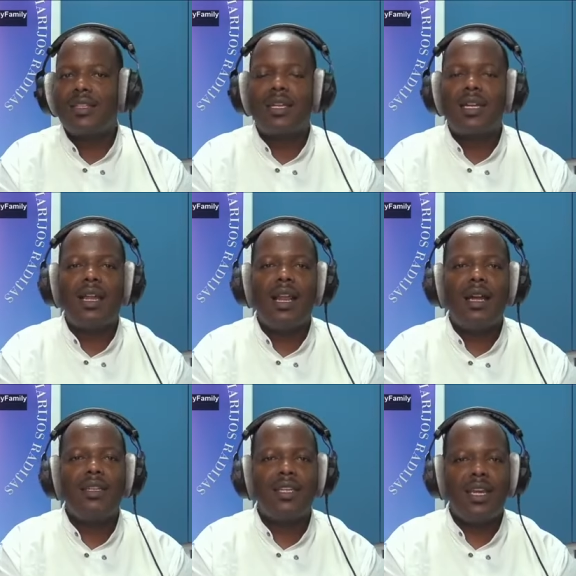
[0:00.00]
that I
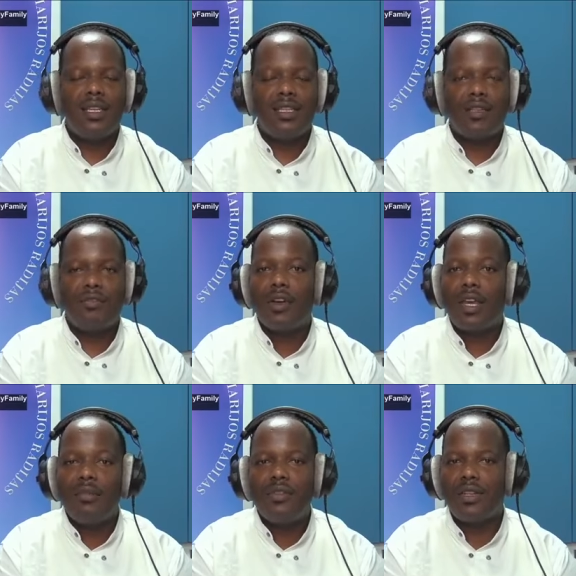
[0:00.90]
learned is
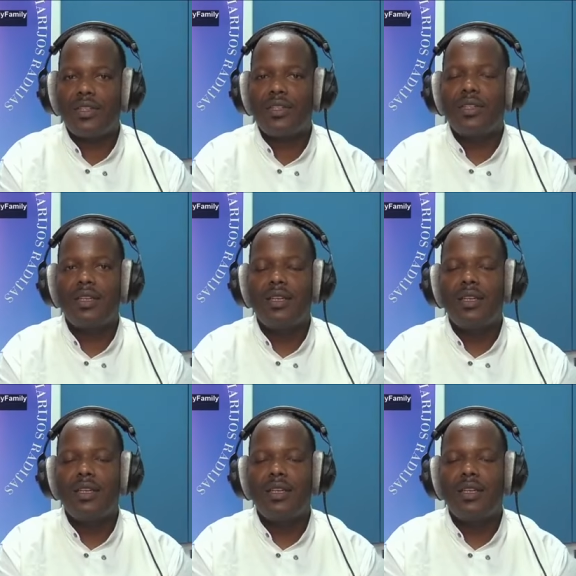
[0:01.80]
forgiveness